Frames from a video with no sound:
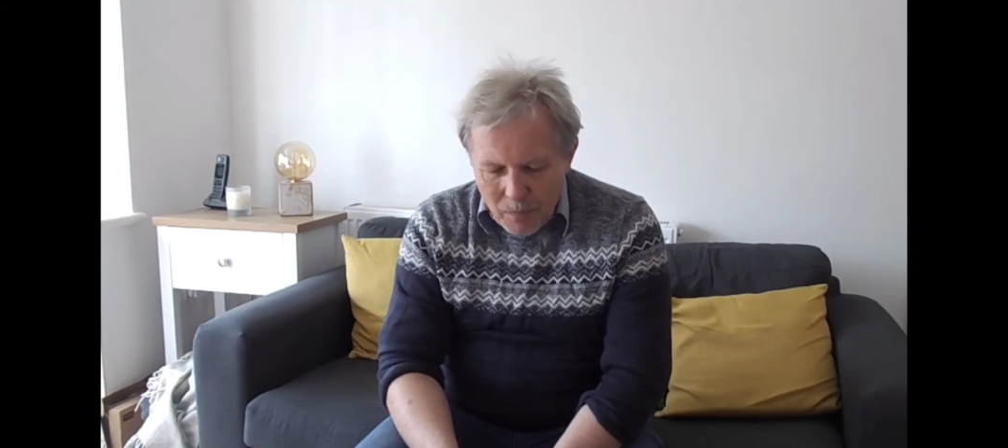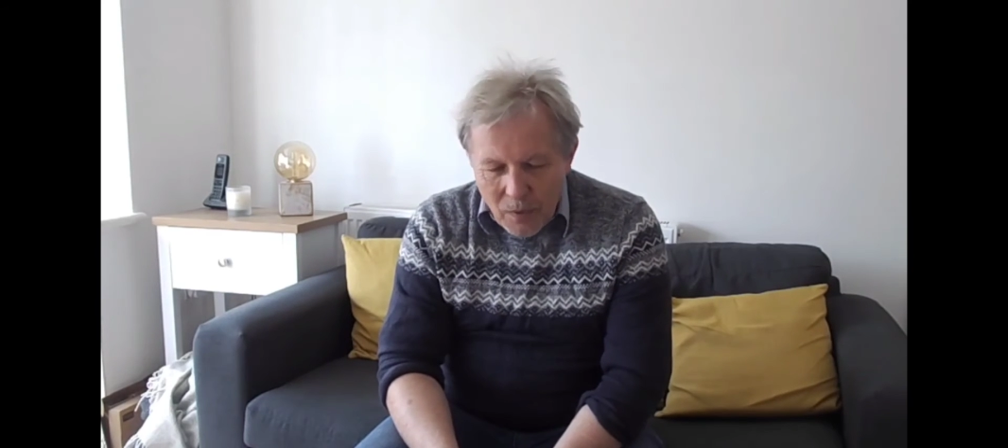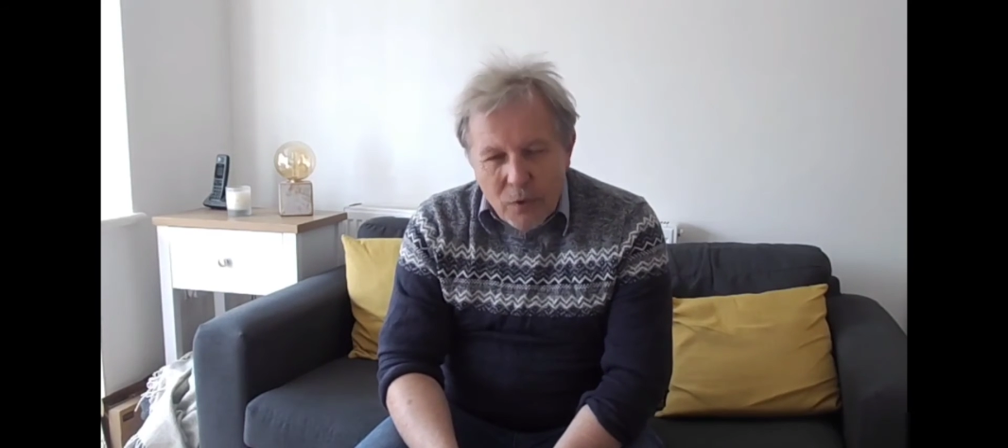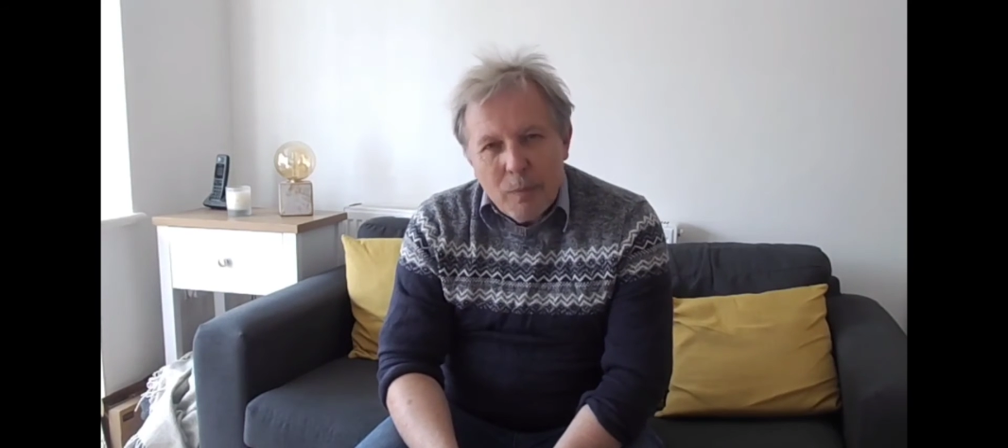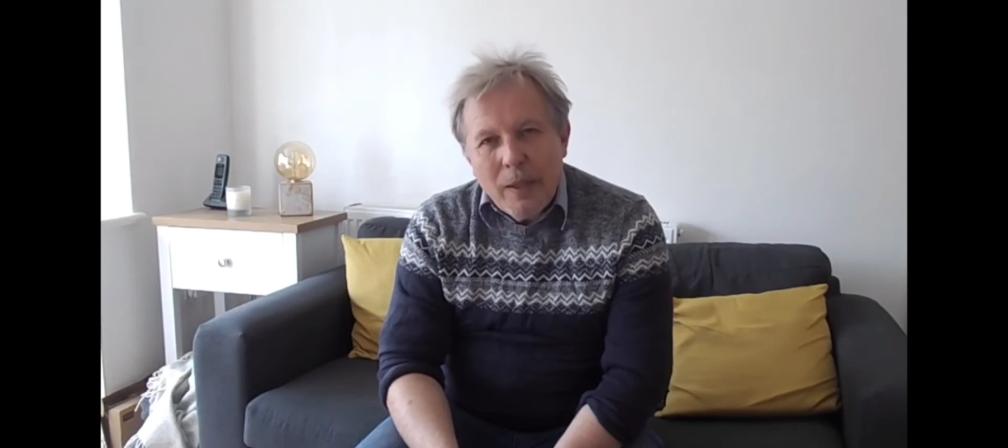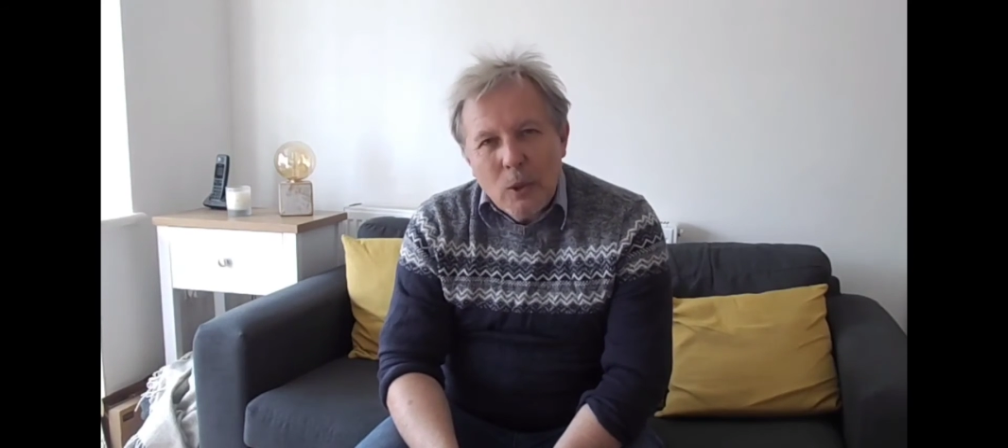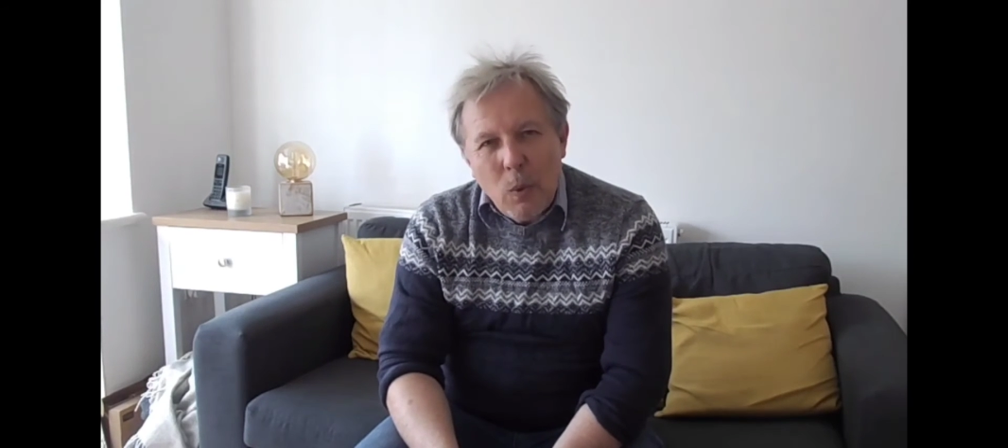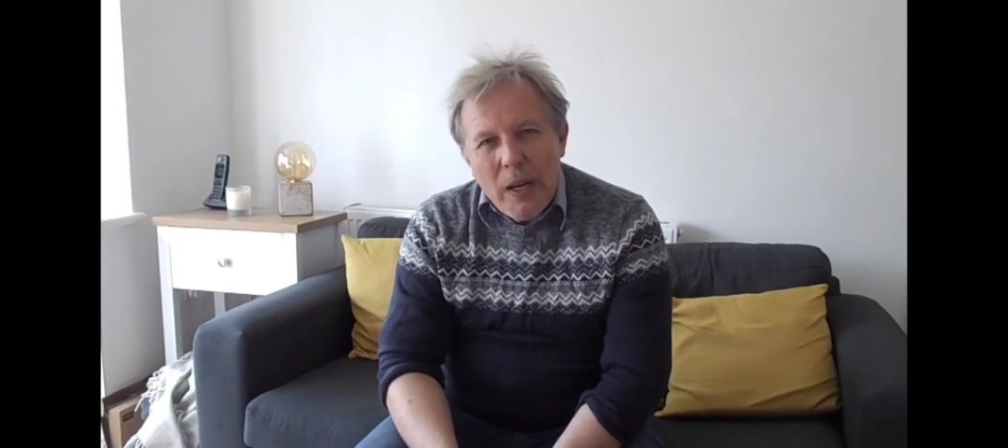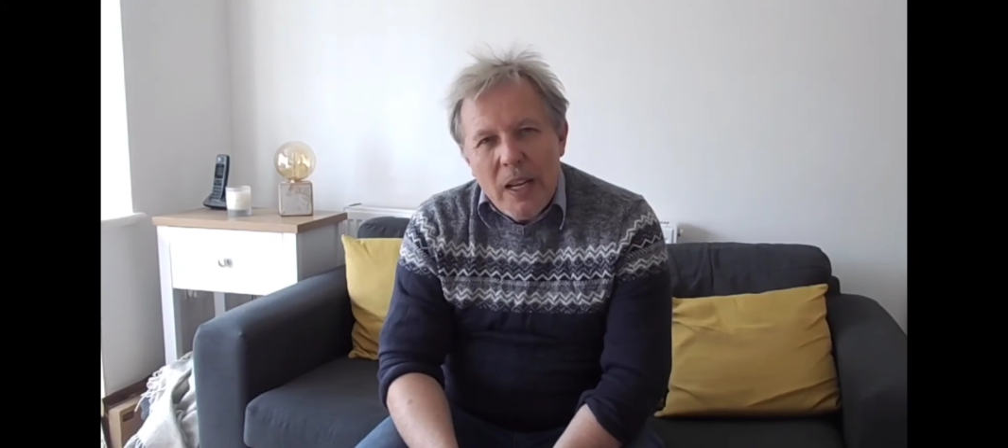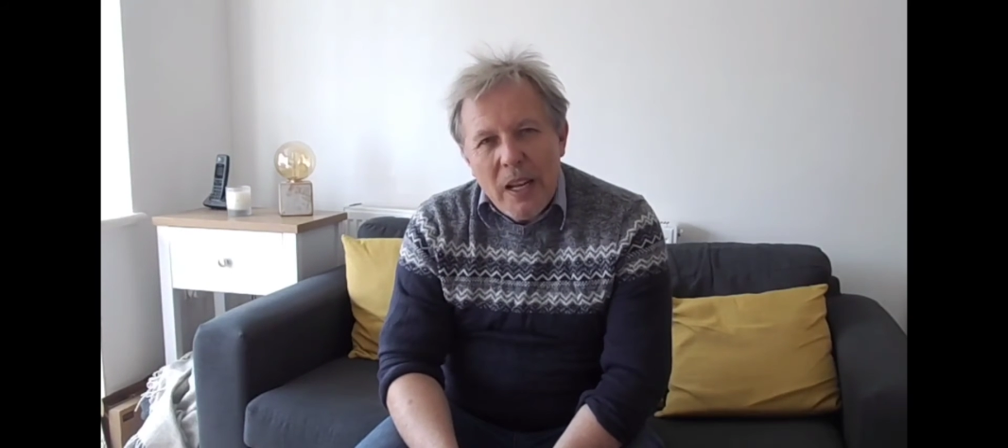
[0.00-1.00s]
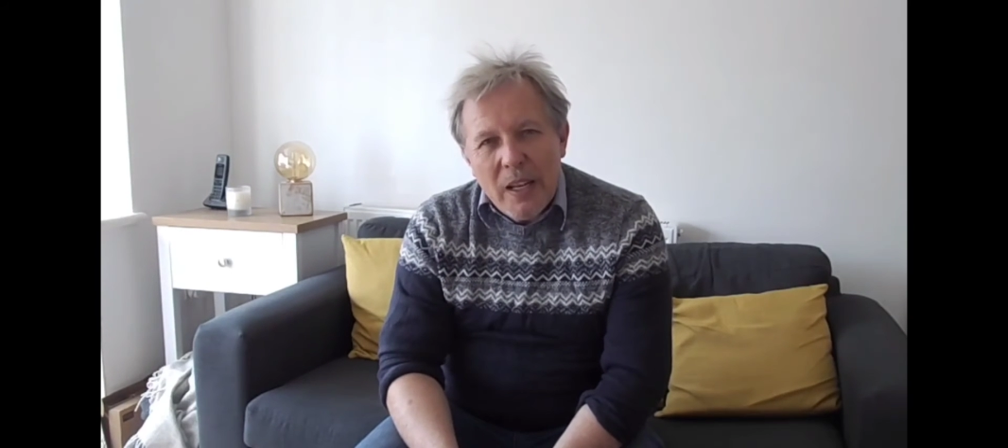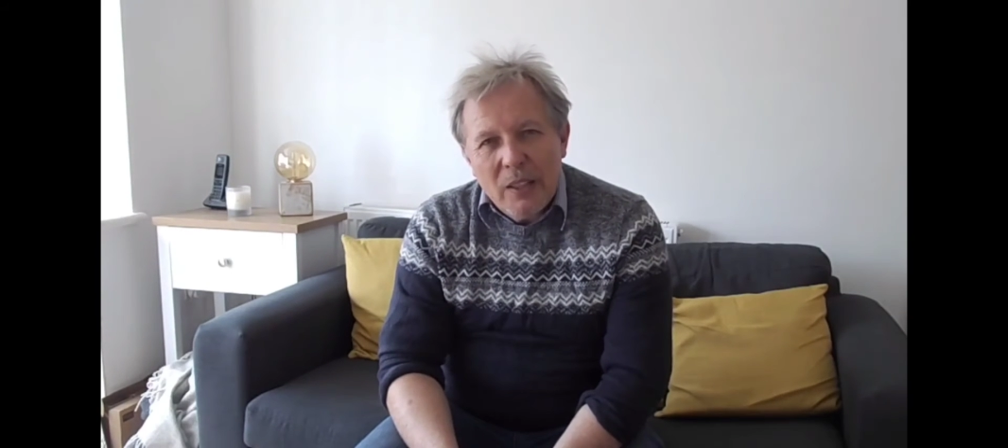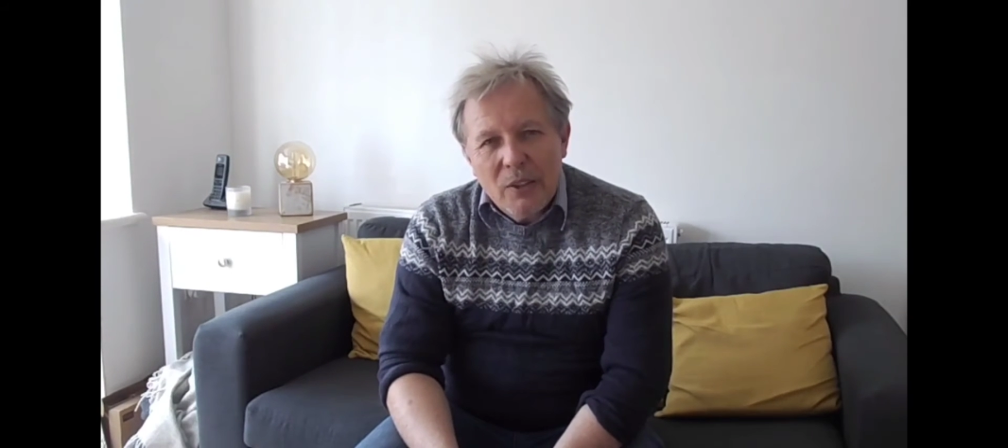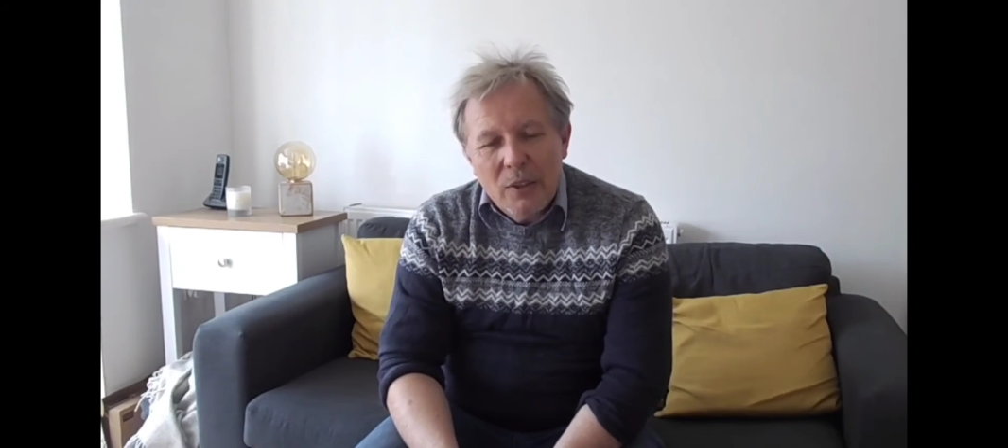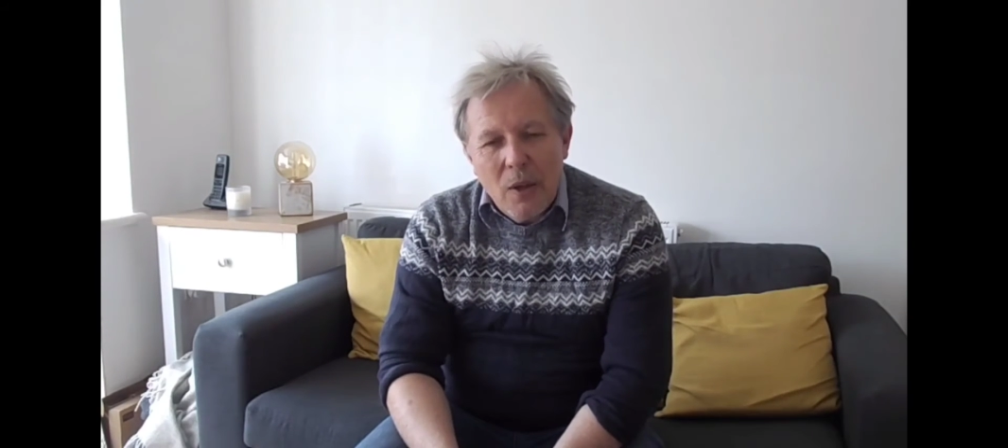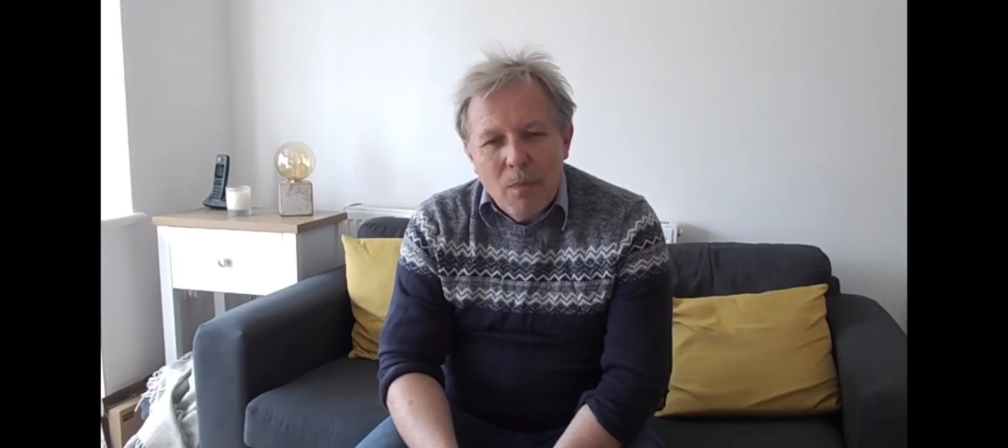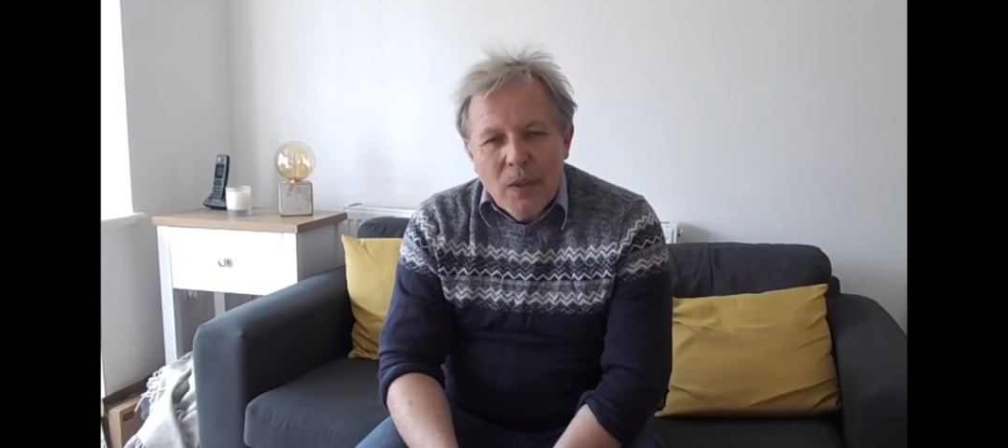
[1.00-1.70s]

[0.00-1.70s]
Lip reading: You spent 20 years